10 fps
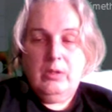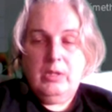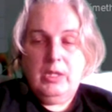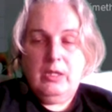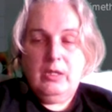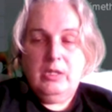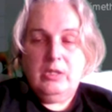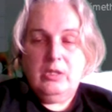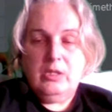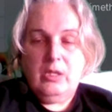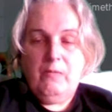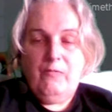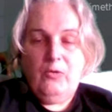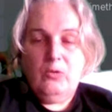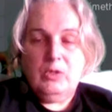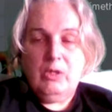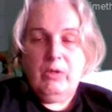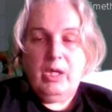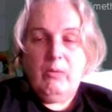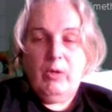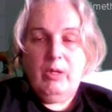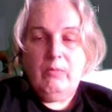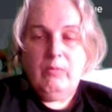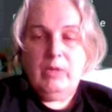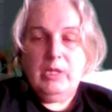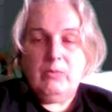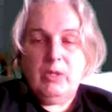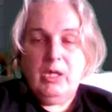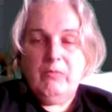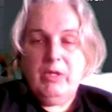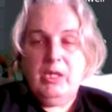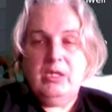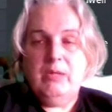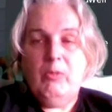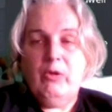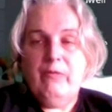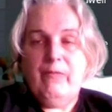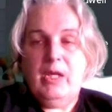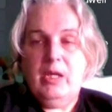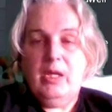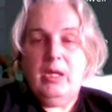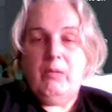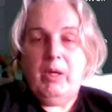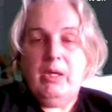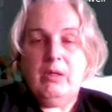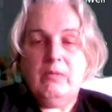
Now he's just confused. Okay, well, at least we got rid of the demotivated anyway.